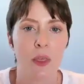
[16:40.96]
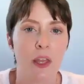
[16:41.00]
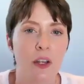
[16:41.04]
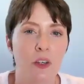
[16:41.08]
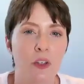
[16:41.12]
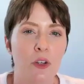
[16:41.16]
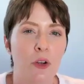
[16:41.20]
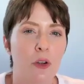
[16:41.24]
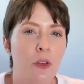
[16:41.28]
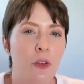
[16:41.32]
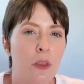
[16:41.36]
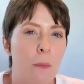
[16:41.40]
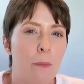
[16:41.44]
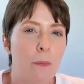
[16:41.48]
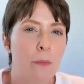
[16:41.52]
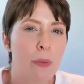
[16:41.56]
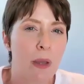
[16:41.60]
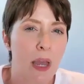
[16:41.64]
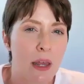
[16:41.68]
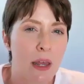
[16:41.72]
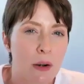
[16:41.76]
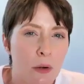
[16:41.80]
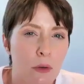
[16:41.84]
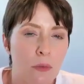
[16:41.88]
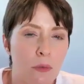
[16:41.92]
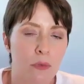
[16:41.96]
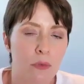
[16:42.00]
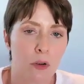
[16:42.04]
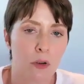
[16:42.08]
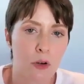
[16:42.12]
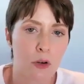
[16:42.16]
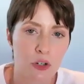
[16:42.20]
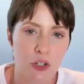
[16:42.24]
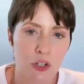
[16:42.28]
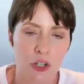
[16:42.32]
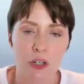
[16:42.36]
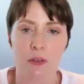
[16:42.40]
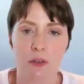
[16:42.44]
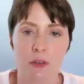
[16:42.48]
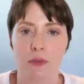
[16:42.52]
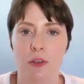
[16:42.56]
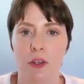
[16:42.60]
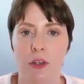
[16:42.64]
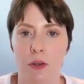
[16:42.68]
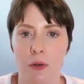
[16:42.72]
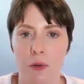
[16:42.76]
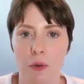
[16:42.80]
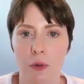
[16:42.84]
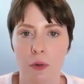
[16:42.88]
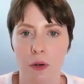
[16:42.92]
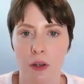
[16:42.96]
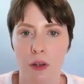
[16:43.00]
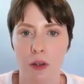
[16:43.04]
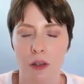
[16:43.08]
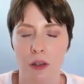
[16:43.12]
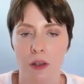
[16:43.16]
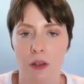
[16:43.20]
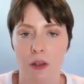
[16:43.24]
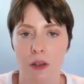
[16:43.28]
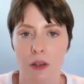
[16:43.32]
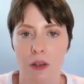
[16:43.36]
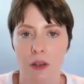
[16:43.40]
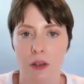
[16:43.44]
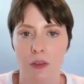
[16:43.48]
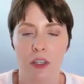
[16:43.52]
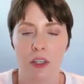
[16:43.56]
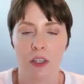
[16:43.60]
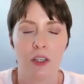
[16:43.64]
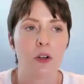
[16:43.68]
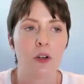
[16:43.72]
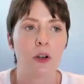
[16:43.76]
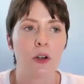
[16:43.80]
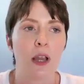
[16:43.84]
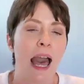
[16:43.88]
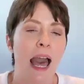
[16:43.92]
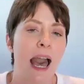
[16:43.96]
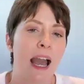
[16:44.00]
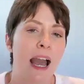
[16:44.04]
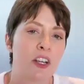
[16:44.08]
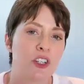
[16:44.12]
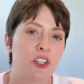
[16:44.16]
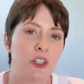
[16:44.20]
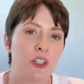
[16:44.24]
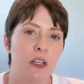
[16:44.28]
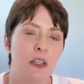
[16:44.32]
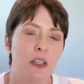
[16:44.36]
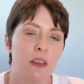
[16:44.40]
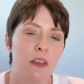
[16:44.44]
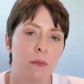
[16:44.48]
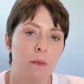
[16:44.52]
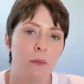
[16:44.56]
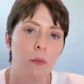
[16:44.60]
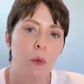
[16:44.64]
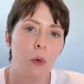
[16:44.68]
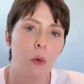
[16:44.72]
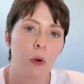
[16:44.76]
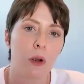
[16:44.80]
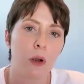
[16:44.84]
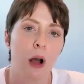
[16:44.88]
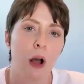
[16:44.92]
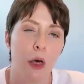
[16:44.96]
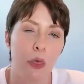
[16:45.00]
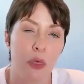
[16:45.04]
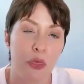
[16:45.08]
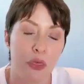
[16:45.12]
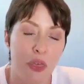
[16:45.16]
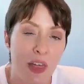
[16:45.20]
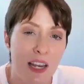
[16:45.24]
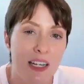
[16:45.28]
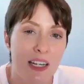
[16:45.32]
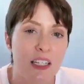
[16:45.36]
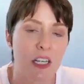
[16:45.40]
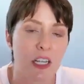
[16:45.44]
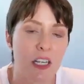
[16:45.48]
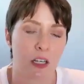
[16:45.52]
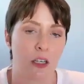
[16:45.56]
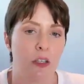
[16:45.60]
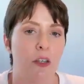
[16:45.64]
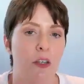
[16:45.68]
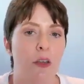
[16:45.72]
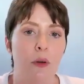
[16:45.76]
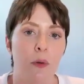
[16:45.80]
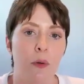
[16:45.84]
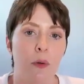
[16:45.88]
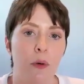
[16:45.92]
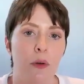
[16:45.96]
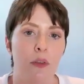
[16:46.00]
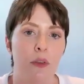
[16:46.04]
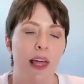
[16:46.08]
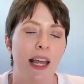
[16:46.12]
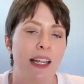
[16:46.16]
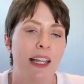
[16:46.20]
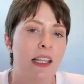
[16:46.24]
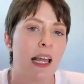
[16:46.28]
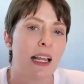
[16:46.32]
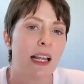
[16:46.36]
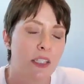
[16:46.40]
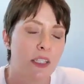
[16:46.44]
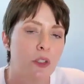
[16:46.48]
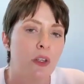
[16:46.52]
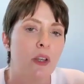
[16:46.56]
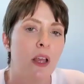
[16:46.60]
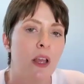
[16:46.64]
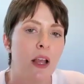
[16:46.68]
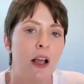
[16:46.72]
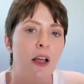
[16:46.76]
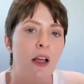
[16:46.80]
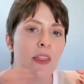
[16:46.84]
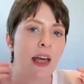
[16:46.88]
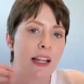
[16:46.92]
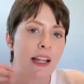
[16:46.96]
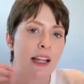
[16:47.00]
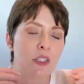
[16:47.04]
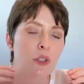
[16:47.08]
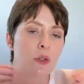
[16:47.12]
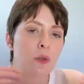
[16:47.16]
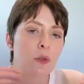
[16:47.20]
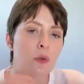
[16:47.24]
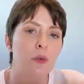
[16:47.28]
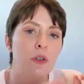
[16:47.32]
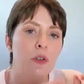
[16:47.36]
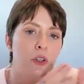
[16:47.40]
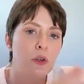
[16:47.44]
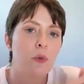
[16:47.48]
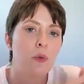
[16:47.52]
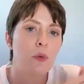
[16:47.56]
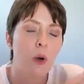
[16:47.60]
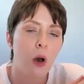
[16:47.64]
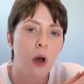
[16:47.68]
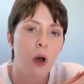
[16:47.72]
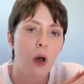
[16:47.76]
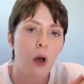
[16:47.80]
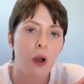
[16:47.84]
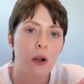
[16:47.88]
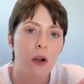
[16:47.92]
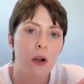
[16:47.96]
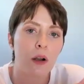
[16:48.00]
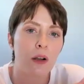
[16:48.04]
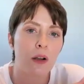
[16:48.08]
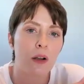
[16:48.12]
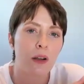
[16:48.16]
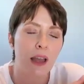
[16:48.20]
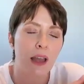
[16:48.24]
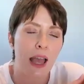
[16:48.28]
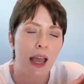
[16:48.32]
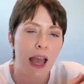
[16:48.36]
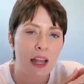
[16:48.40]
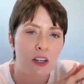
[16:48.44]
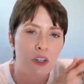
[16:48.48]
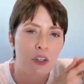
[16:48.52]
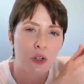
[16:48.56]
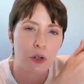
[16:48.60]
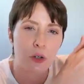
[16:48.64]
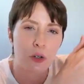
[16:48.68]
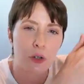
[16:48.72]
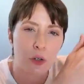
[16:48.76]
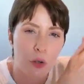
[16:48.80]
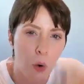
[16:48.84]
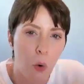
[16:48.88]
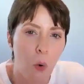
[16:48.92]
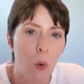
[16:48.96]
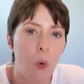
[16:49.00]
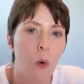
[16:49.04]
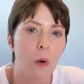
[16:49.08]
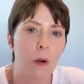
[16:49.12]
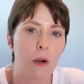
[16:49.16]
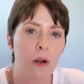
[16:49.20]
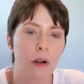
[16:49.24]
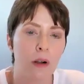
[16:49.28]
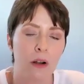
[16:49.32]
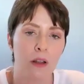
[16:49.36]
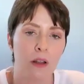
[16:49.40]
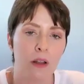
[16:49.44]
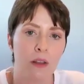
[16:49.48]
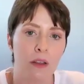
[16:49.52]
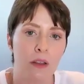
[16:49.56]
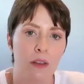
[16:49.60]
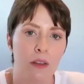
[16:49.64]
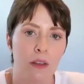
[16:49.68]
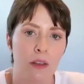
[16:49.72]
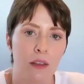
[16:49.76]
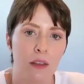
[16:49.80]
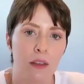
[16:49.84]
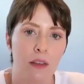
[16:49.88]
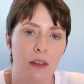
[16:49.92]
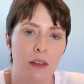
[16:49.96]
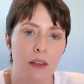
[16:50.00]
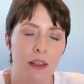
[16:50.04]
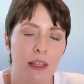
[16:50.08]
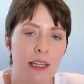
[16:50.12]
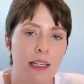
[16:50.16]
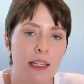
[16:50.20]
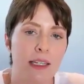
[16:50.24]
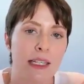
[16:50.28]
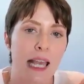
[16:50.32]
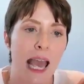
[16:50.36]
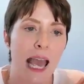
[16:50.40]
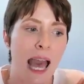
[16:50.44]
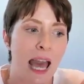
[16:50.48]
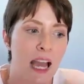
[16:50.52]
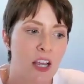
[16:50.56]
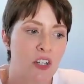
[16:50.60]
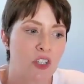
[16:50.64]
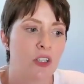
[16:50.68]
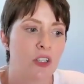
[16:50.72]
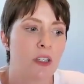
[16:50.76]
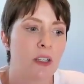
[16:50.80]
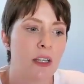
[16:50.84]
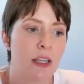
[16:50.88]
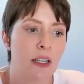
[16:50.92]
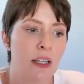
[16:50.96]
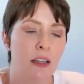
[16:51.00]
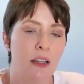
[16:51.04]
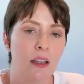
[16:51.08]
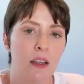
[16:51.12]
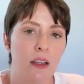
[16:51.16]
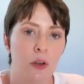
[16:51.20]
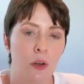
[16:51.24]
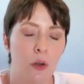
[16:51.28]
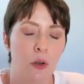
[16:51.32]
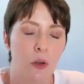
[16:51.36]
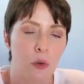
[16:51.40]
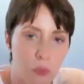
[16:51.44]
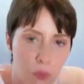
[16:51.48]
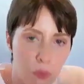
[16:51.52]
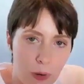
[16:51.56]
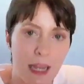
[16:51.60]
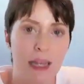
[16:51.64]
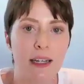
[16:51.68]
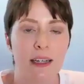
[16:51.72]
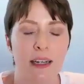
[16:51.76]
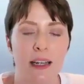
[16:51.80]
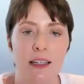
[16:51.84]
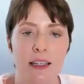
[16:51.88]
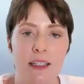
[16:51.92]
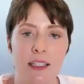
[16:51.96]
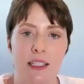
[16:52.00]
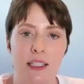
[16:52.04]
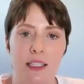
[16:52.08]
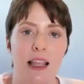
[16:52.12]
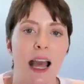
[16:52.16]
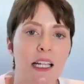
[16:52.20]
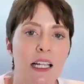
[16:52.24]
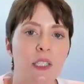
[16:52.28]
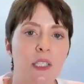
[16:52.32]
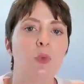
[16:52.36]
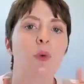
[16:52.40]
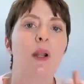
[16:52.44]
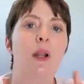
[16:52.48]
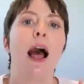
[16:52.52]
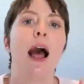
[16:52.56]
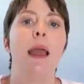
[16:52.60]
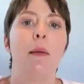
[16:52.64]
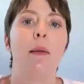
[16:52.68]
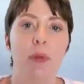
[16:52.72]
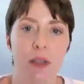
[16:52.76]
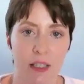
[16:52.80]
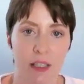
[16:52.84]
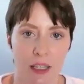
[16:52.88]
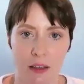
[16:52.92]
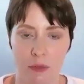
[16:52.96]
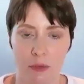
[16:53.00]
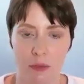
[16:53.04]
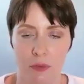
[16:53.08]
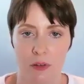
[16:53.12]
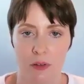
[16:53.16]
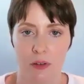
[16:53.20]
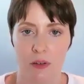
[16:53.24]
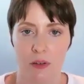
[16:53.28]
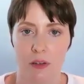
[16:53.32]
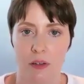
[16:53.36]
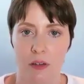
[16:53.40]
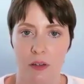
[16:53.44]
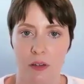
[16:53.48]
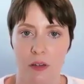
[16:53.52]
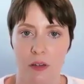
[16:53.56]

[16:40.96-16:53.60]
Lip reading: that you're the better version of you, that you're actually the more authentic you. That's who you are at your core, is actually greatness. That's what I believe.